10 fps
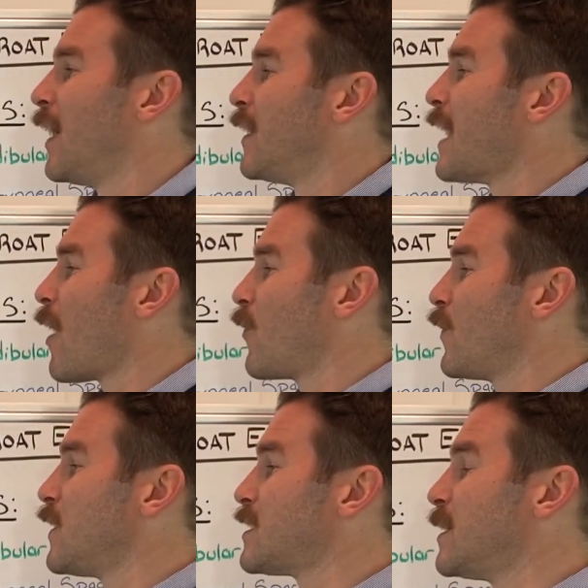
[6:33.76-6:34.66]

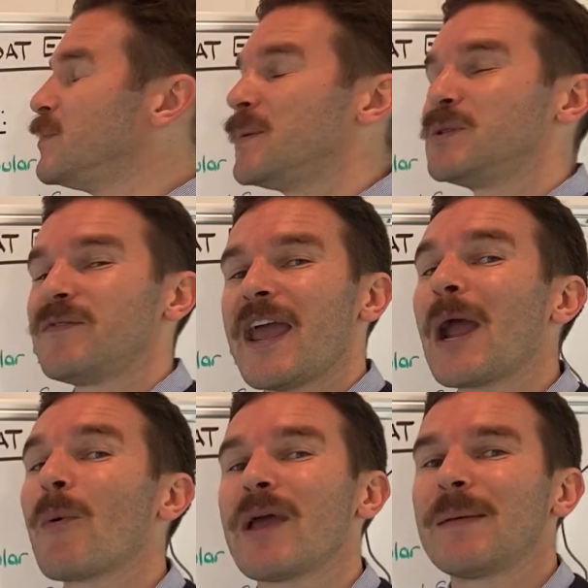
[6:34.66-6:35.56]
Now, the symptoms of
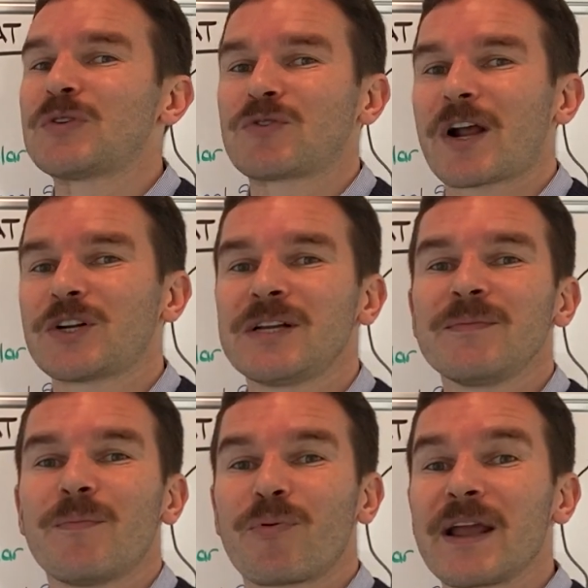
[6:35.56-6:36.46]
airway
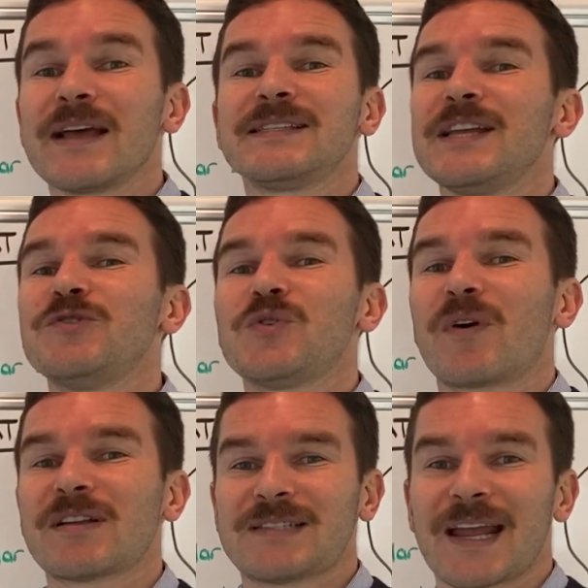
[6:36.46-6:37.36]
obstruction bring us into
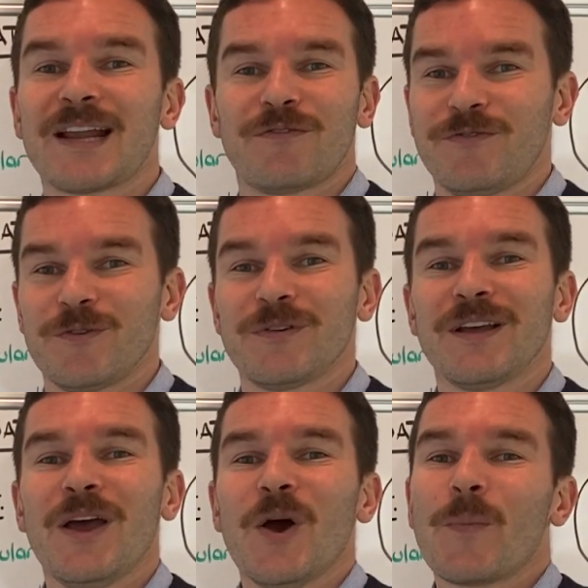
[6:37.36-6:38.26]
our second food,
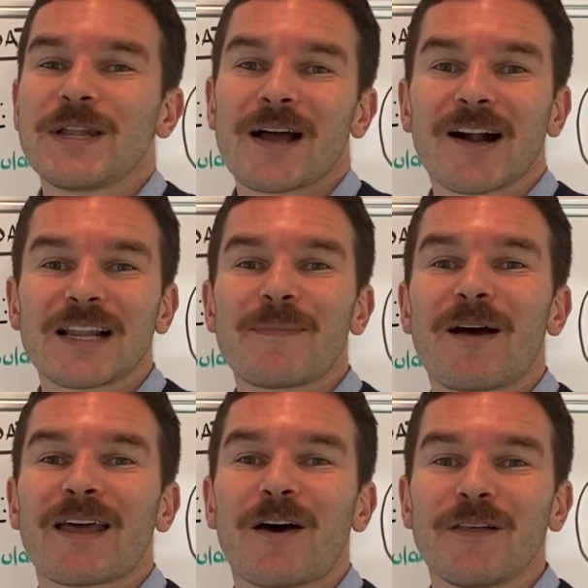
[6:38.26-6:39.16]
we talked
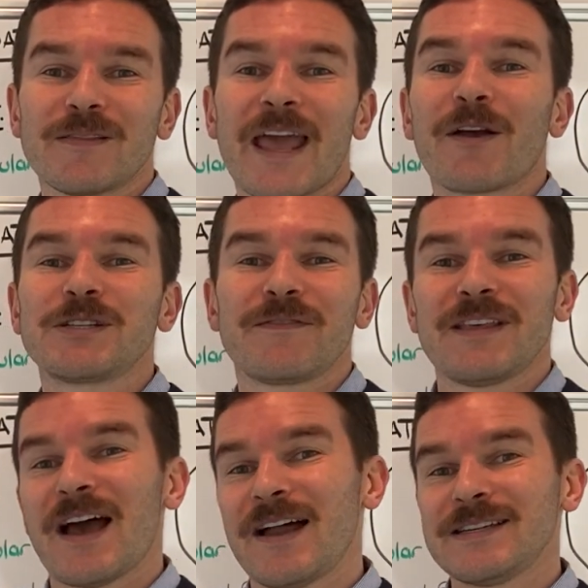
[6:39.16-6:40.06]
about how the layers of
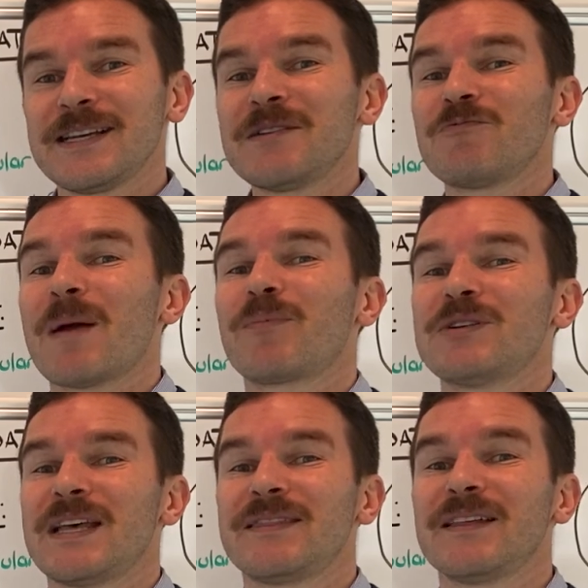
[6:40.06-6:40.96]
the onion
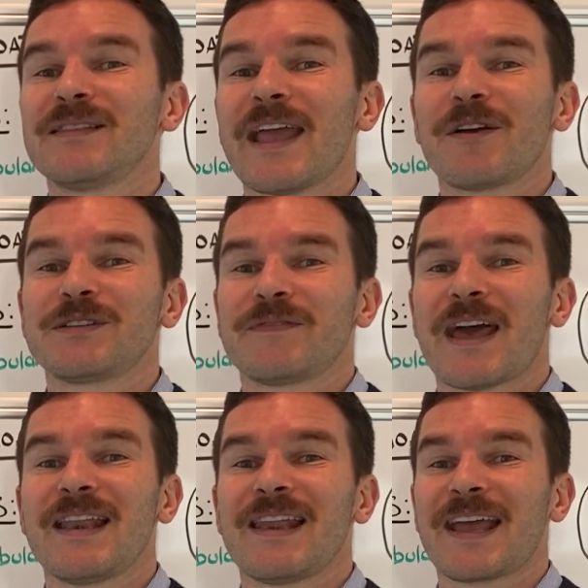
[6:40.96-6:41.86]
represent the layers of
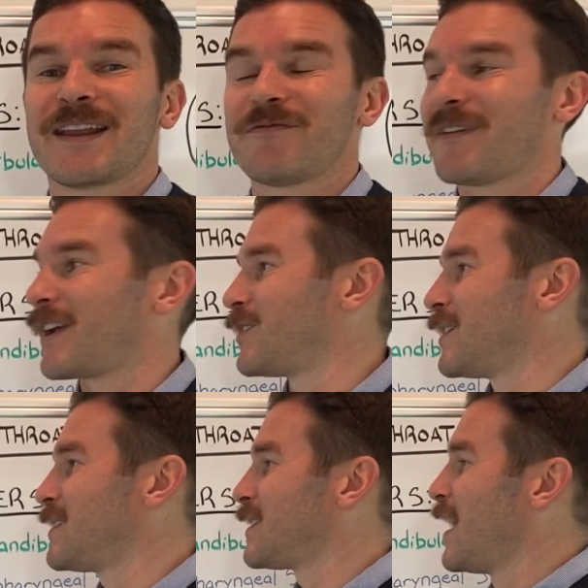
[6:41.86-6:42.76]
head and neck
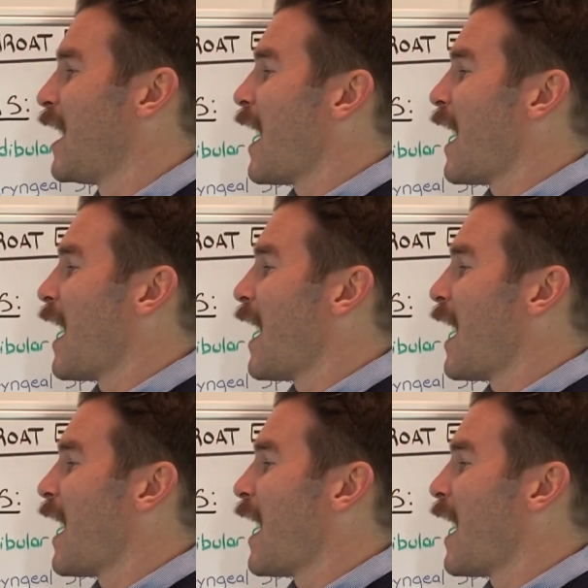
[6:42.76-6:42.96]
infections.